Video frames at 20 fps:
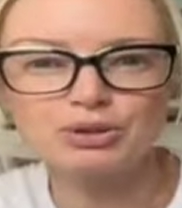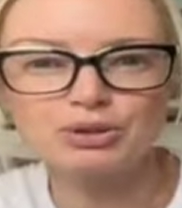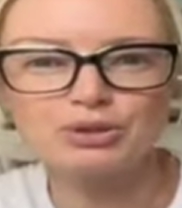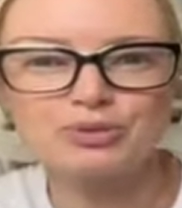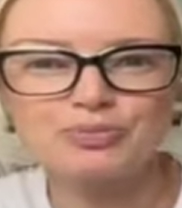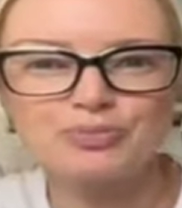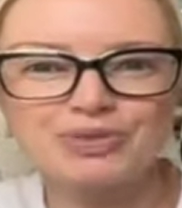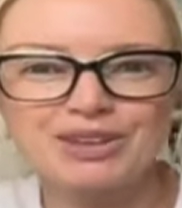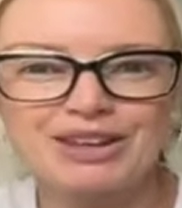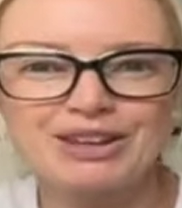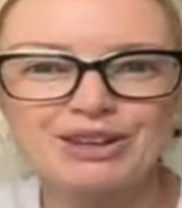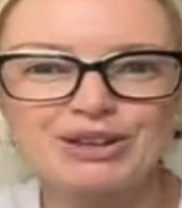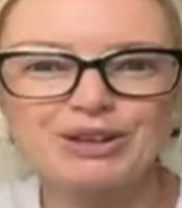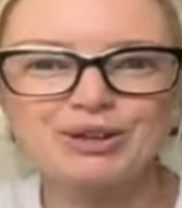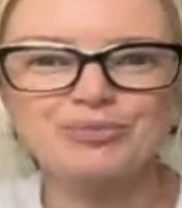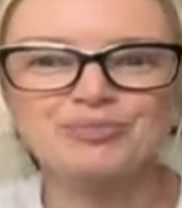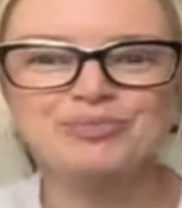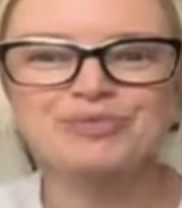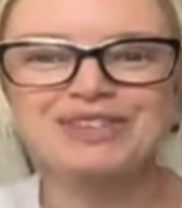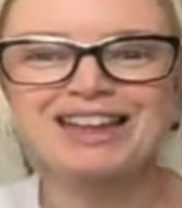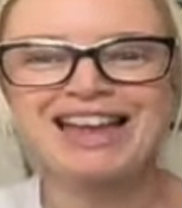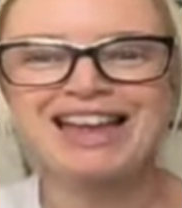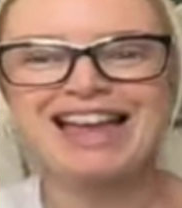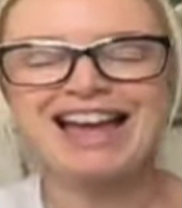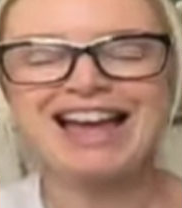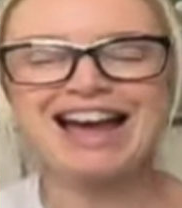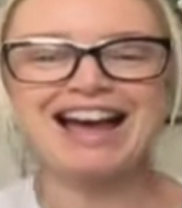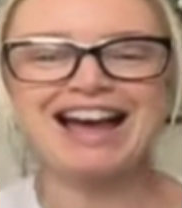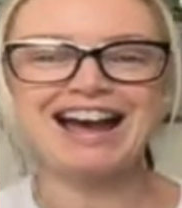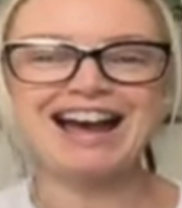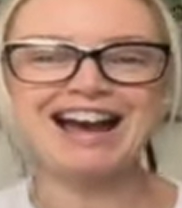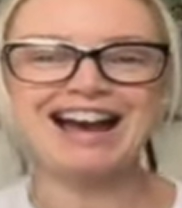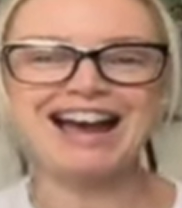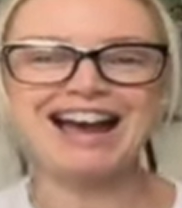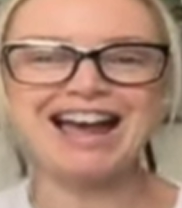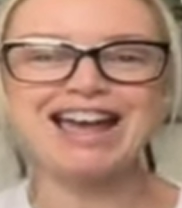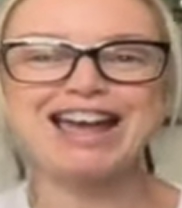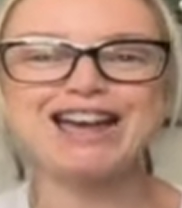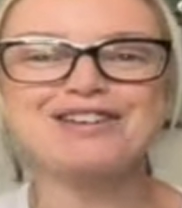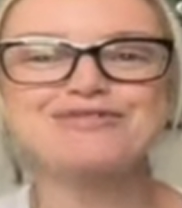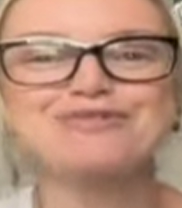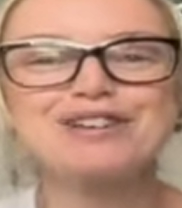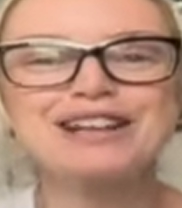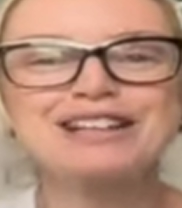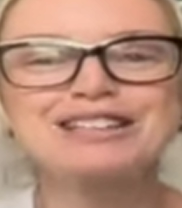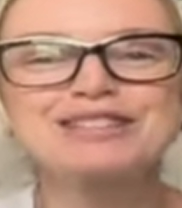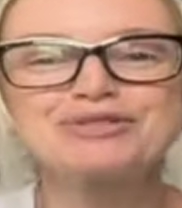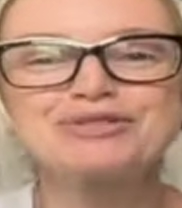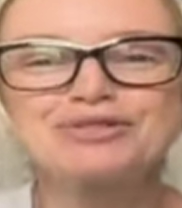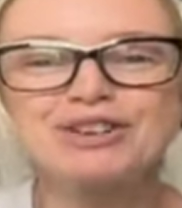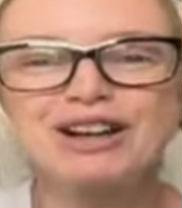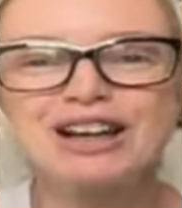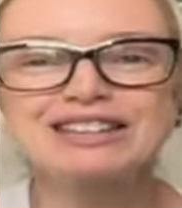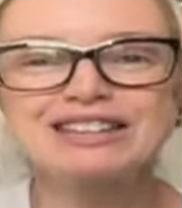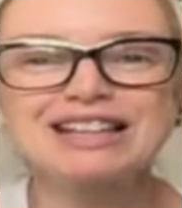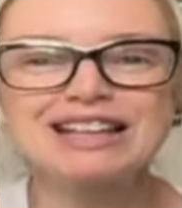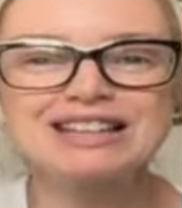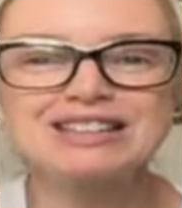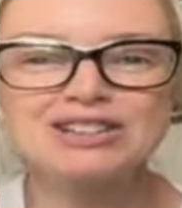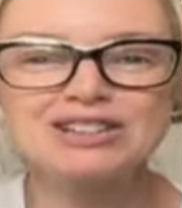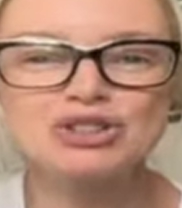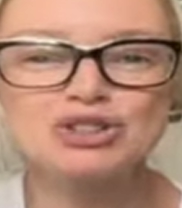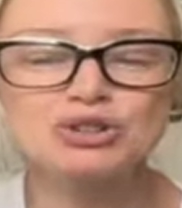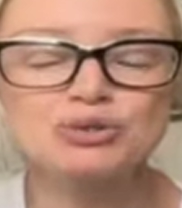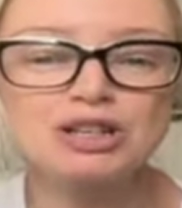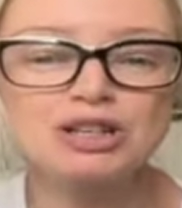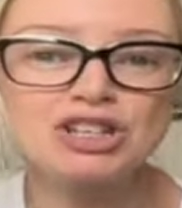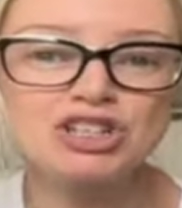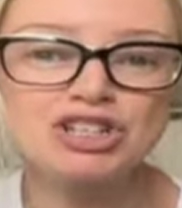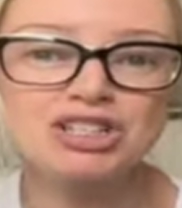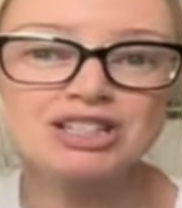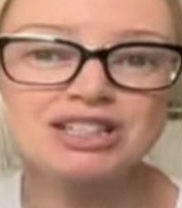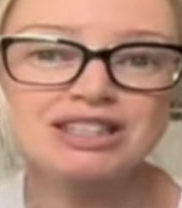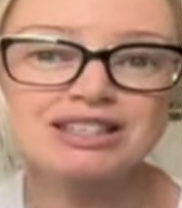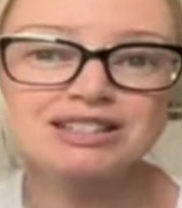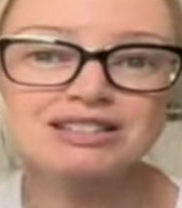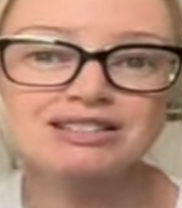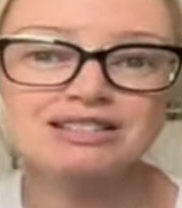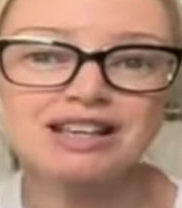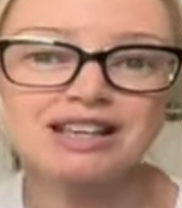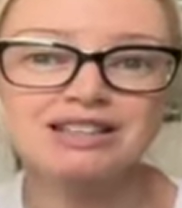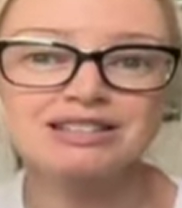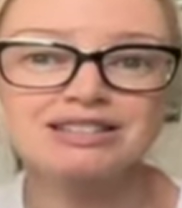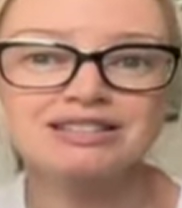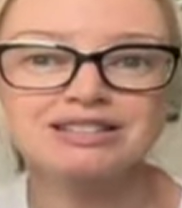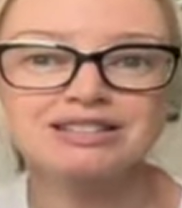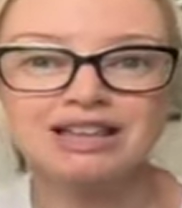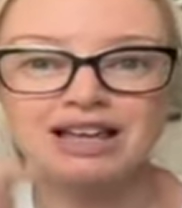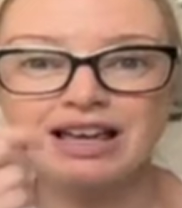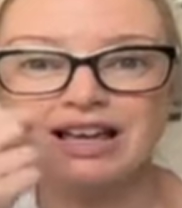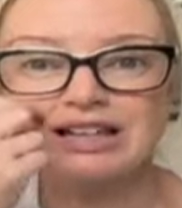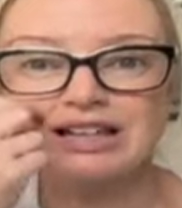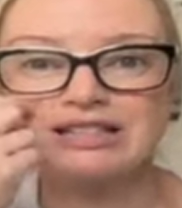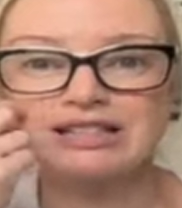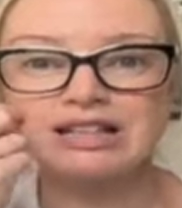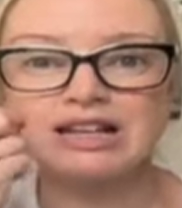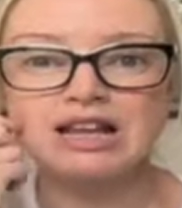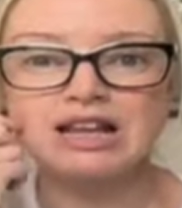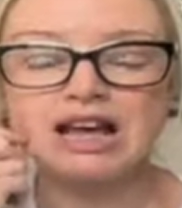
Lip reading: Thank you. I have rectified that situation in the sense that